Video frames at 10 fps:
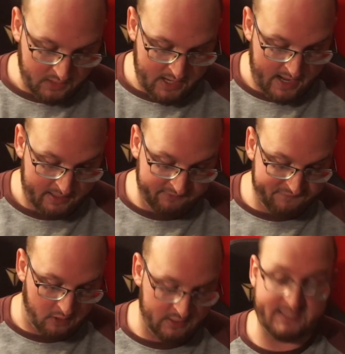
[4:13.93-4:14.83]
uh, he
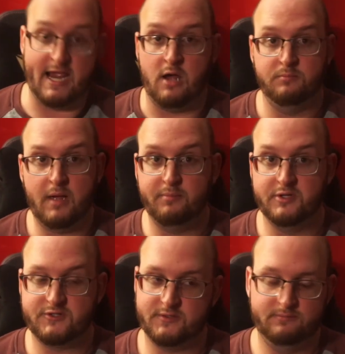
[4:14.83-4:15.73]
felt let down by
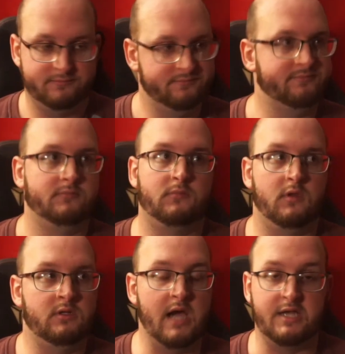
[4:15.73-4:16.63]
Blizzard.
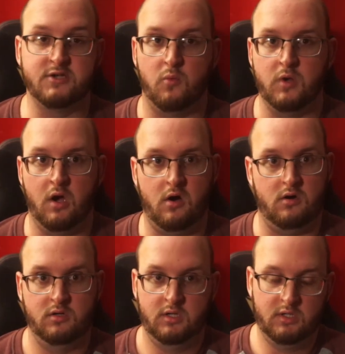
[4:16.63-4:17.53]
God, don't we
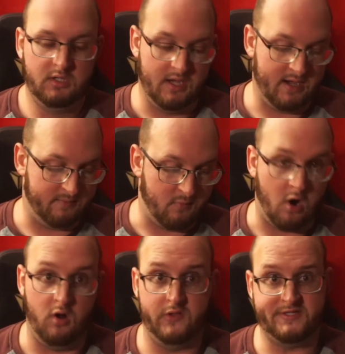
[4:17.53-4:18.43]
all? Um,
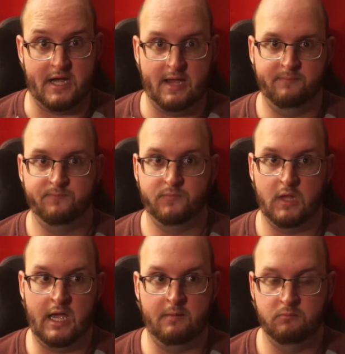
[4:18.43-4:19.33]
all the time.
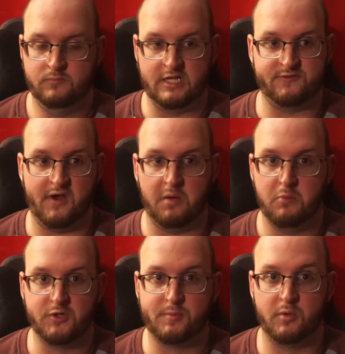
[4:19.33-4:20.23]
Um, that's fair.
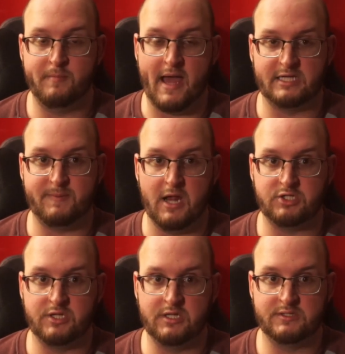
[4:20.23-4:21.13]
Multiple bad
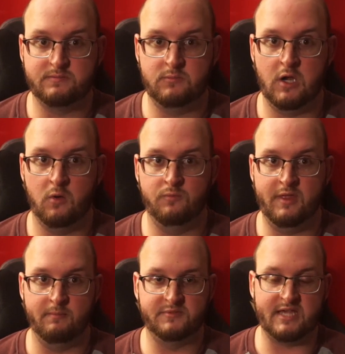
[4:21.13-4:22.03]
expansions. You know,
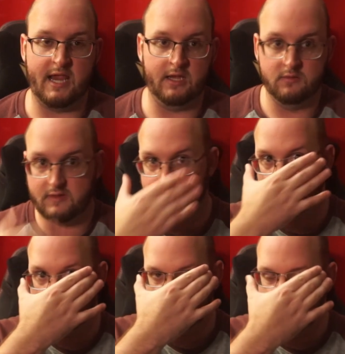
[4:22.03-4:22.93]
them saying that they're
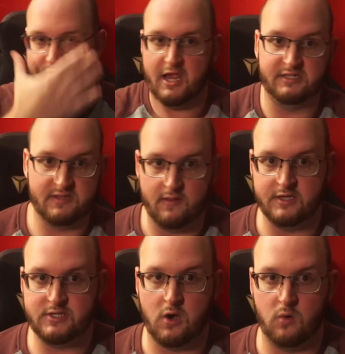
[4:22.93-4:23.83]
going to do things and they
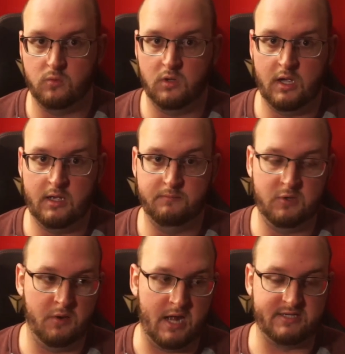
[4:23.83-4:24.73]
don't. Uh, you
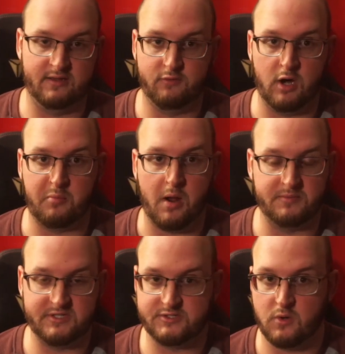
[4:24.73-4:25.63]
know, not delivering on
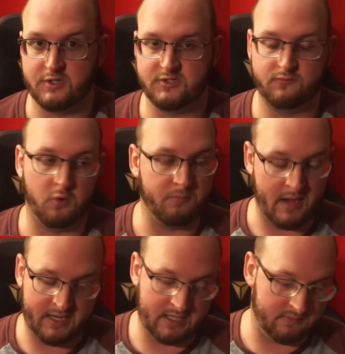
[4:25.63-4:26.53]
promises, so on and so forth. I
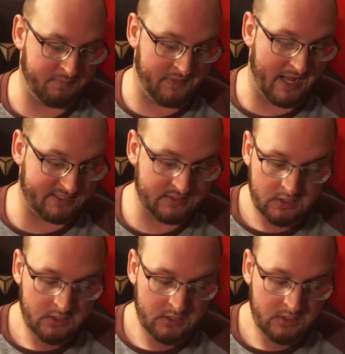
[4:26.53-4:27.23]
get it, but that's